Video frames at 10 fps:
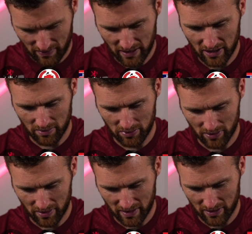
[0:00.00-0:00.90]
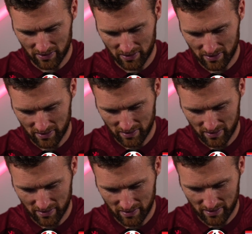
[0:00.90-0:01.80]
Finished at Broader Rangers.
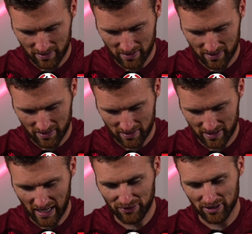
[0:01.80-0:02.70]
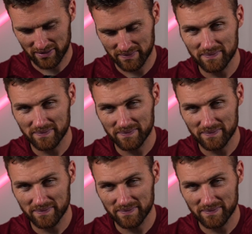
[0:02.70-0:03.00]
Gaffer.